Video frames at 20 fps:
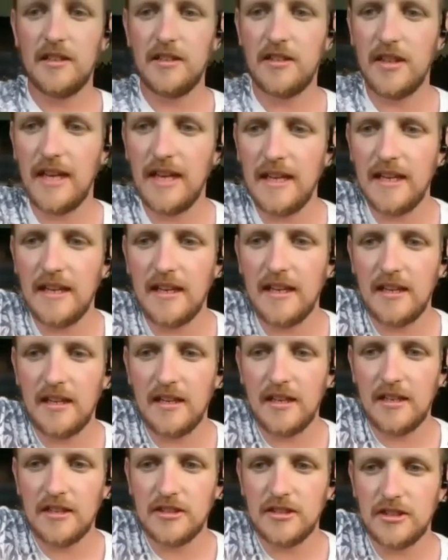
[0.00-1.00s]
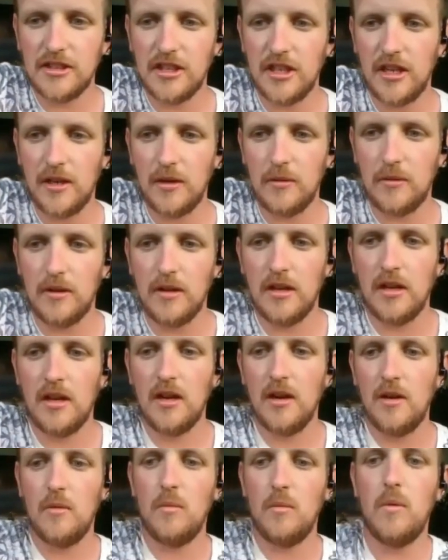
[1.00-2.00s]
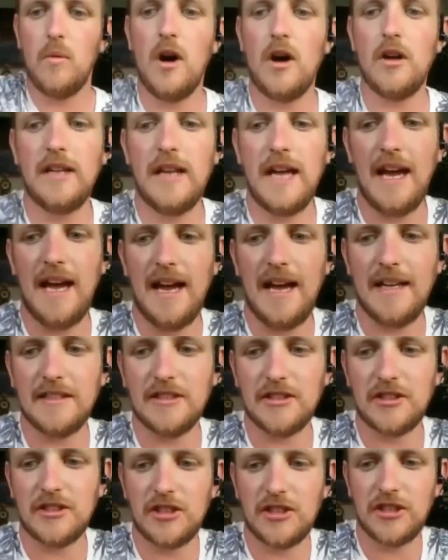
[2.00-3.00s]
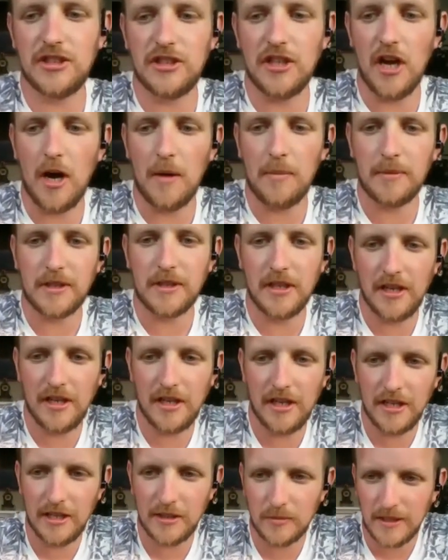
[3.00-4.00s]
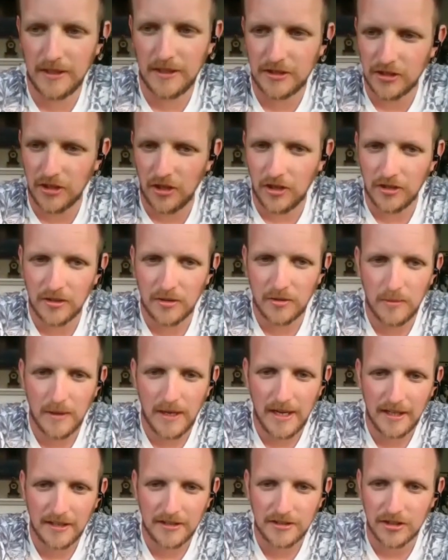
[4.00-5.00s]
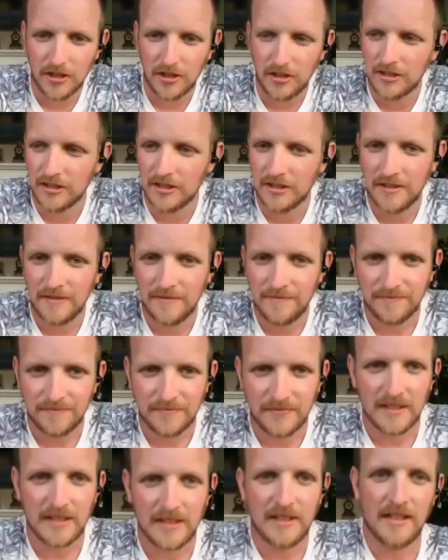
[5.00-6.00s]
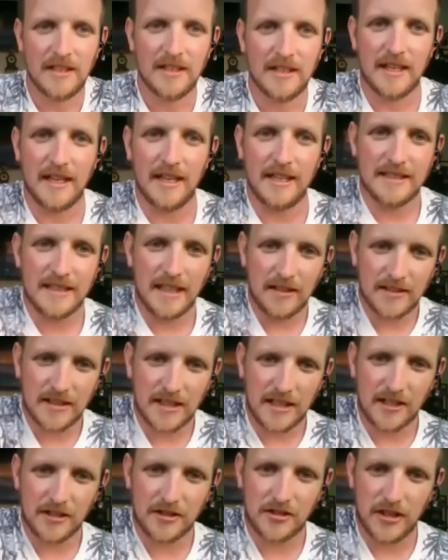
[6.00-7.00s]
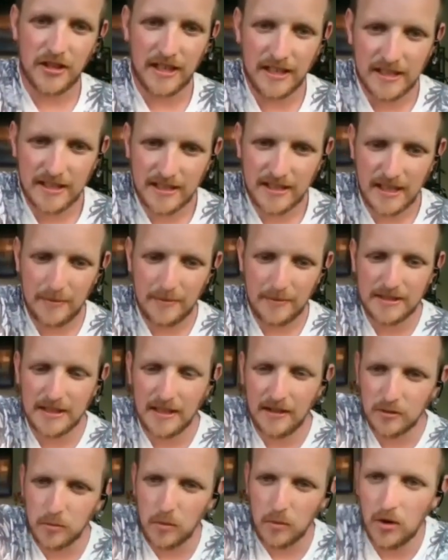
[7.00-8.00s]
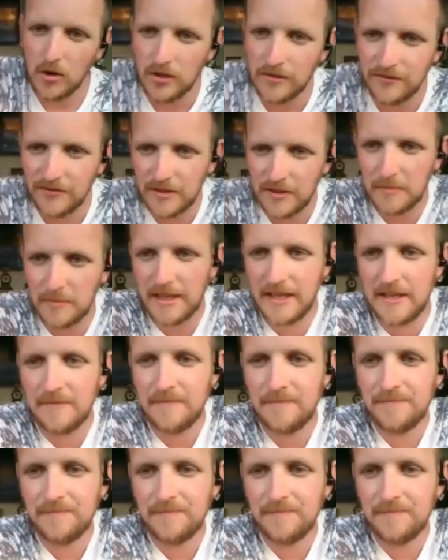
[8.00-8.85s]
3, 2, 1, and stop. Good, well done, well done. Get yourselves a little drink, keep yourselves walking for a minute.